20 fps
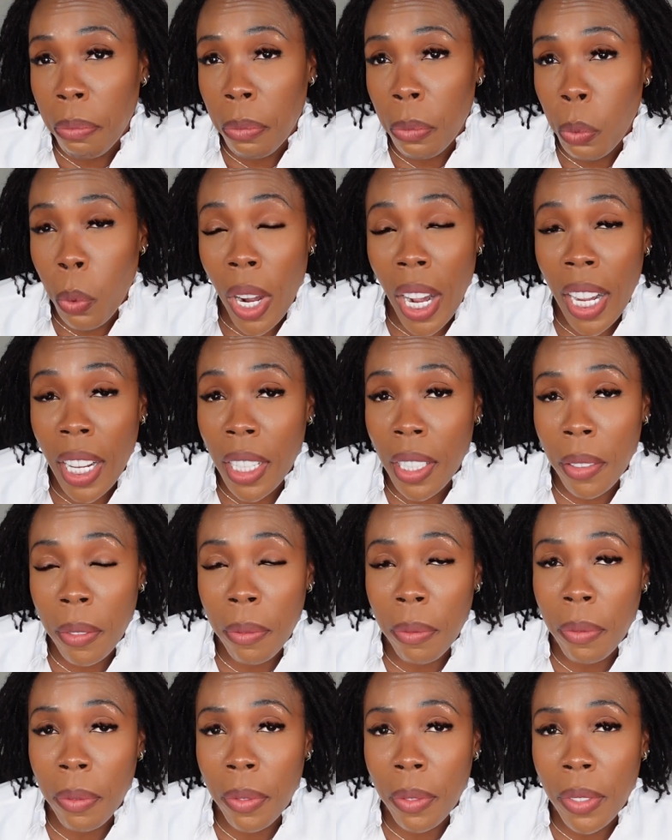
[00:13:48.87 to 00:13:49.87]

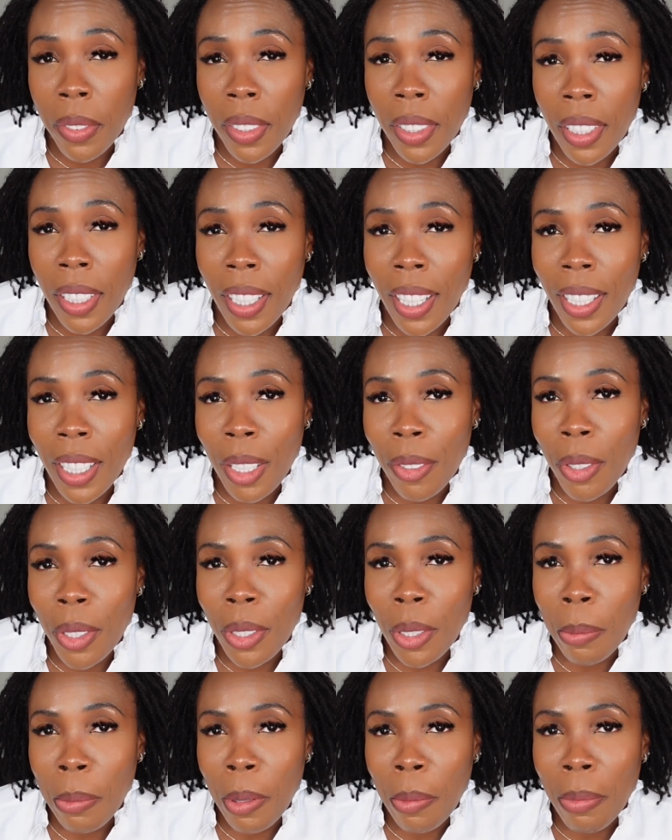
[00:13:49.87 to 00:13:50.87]
Why? And if you
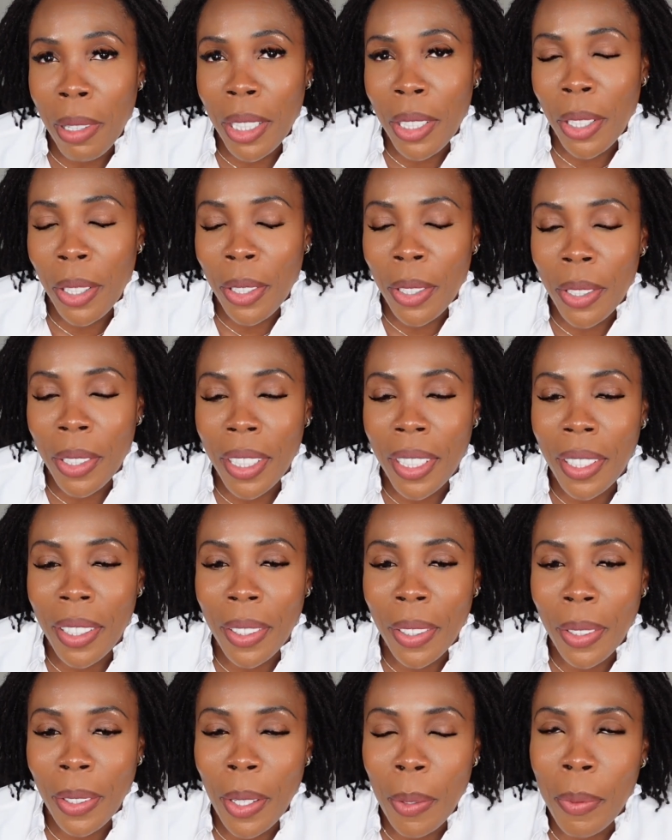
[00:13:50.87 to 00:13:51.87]
support my theory,
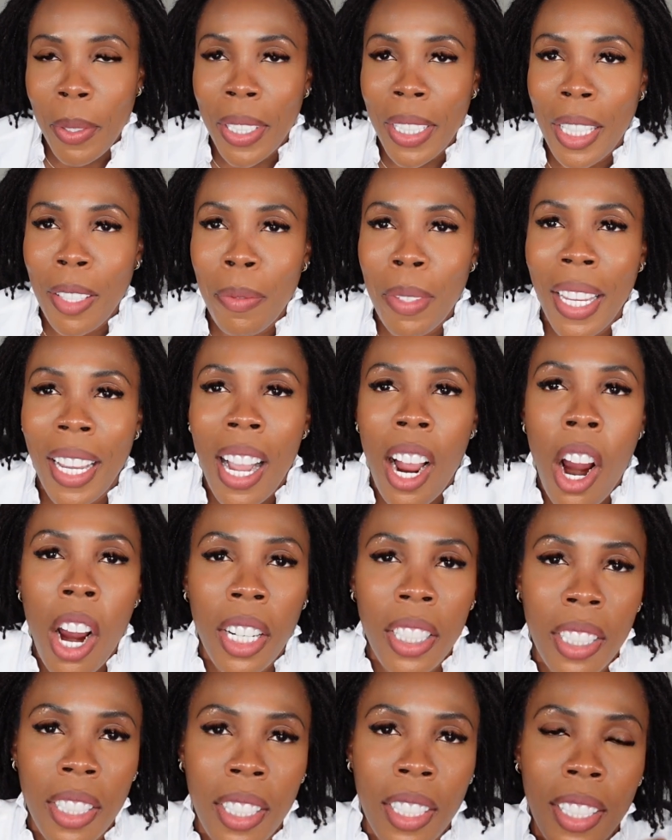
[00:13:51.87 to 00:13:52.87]
come on, give me a
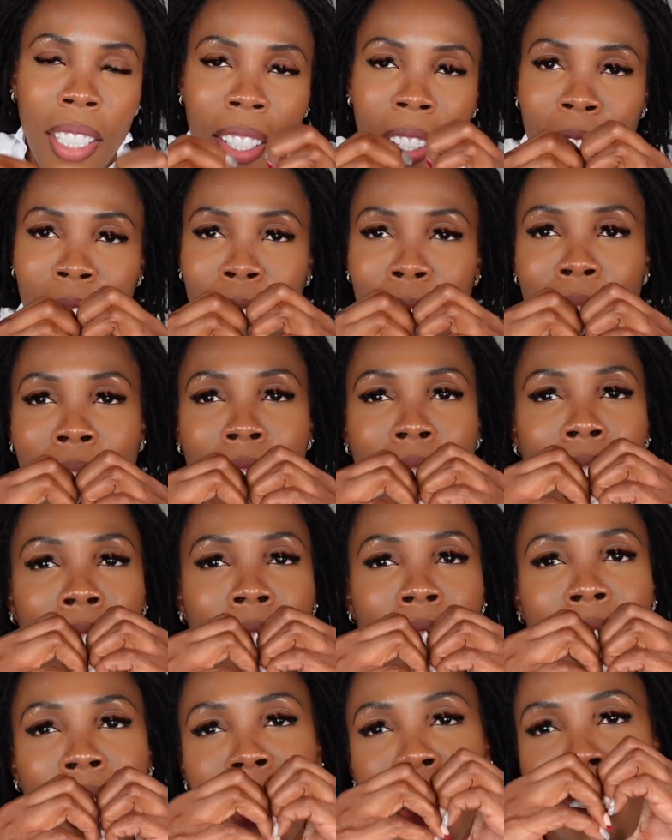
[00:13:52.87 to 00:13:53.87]
heart, red
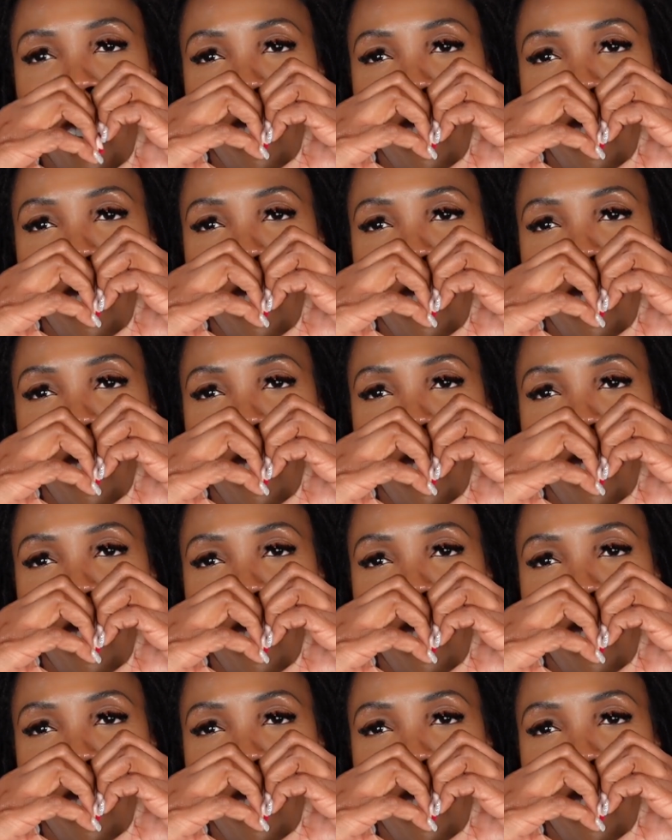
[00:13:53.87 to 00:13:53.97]
heart,